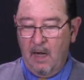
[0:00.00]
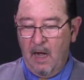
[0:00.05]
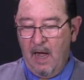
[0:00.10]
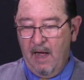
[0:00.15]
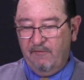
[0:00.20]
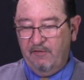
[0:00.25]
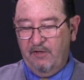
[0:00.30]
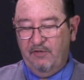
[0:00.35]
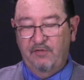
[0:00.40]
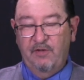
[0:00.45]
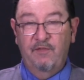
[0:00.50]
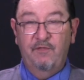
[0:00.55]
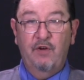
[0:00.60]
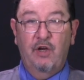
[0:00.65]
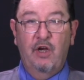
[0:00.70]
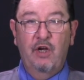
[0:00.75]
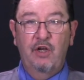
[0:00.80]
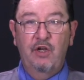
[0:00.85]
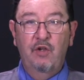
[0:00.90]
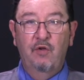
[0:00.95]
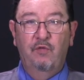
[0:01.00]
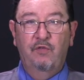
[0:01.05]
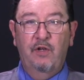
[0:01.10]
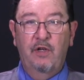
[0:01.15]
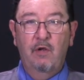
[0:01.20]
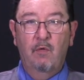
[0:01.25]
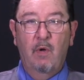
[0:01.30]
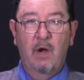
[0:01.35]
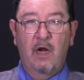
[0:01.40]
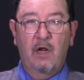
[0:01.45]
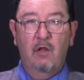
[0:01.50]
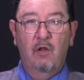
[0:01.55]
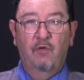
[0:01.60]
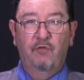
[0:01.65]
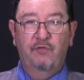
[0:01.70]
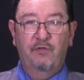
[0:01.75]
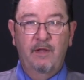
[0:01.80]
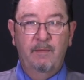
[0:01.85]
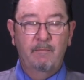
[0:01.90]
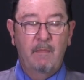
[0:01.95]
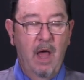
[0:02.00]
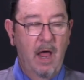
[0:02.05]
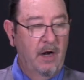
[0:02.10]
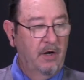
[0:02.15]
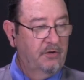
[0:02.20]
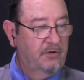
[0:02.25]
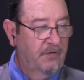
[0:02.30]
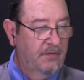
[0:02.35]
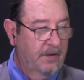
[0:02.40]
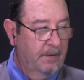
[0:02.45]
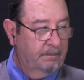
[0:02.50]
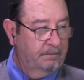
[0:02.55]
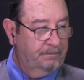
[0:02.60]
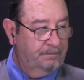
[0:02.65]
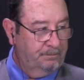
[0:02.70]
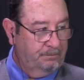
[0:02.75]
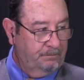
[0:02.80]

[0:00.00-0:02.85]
Obviously, if you're going to use it, you want to closely monitor them.